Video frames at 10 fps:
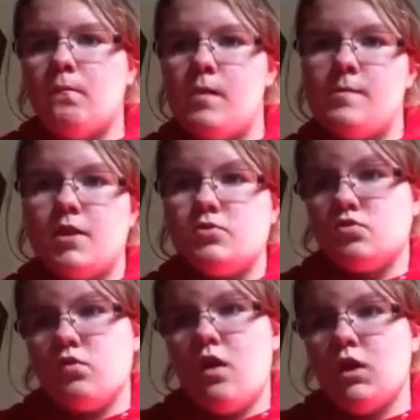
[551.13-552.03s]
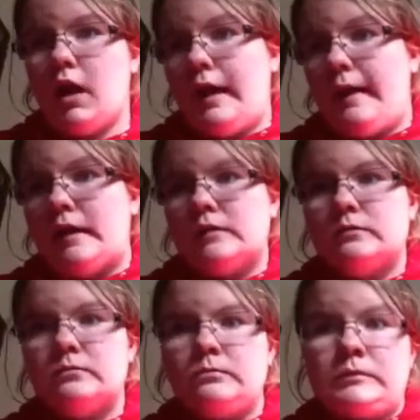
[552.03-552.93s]
maybe I used the wrong dye.
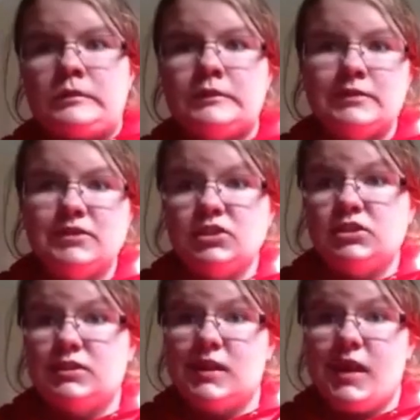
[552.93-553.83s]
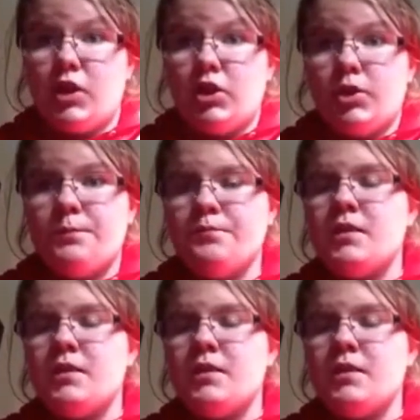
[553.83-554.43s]
Yeah, I don't know.